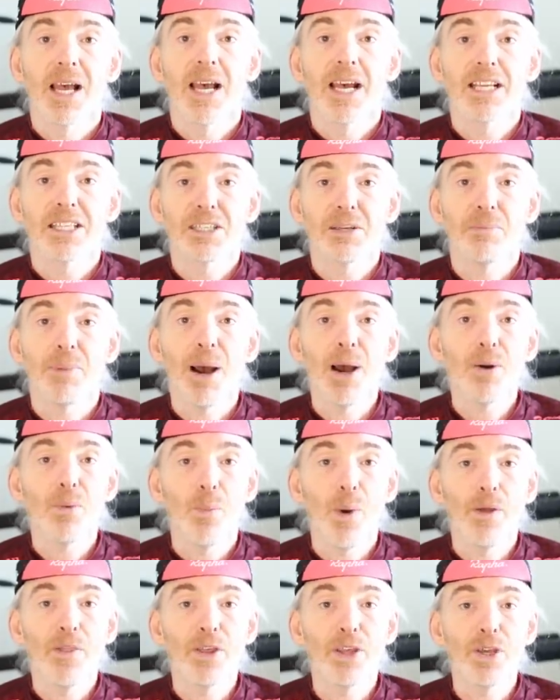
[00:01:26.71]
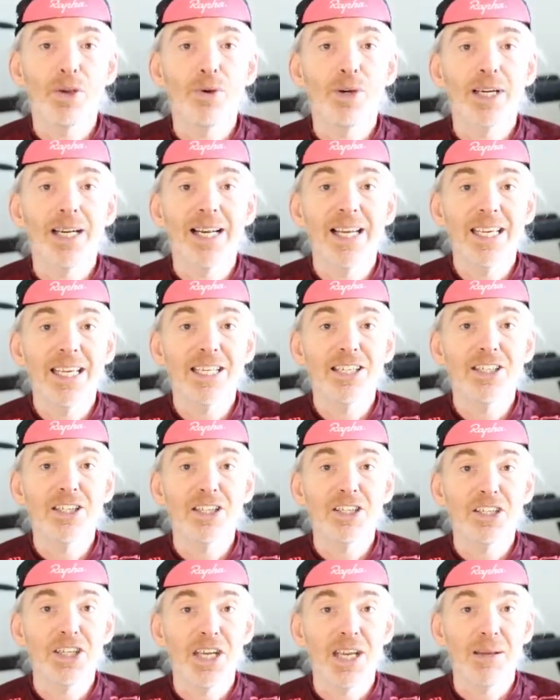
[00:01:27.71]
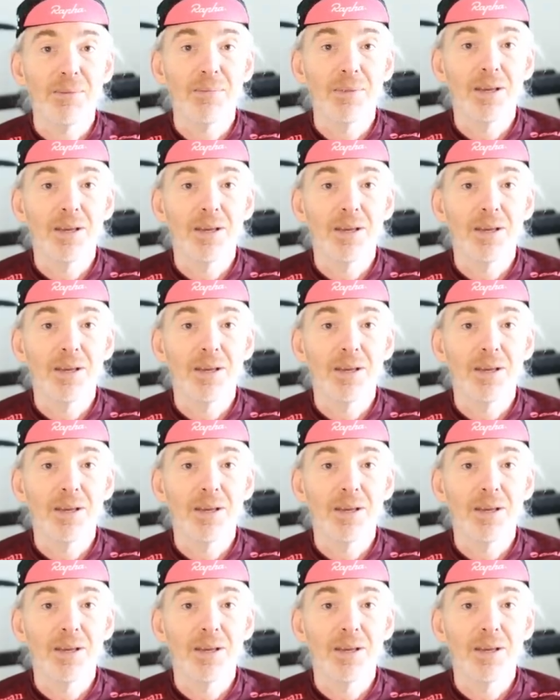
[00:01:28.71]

It's about whether you can lead the team